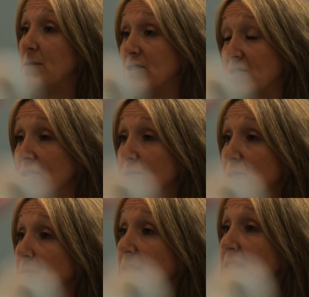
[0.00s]
is to choose
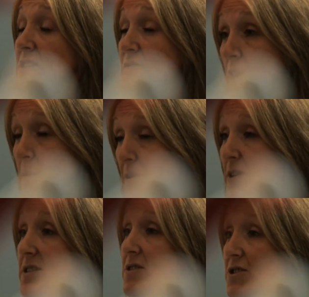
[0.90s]
something that's very
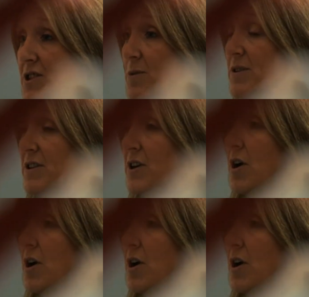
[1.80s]
personal to you within your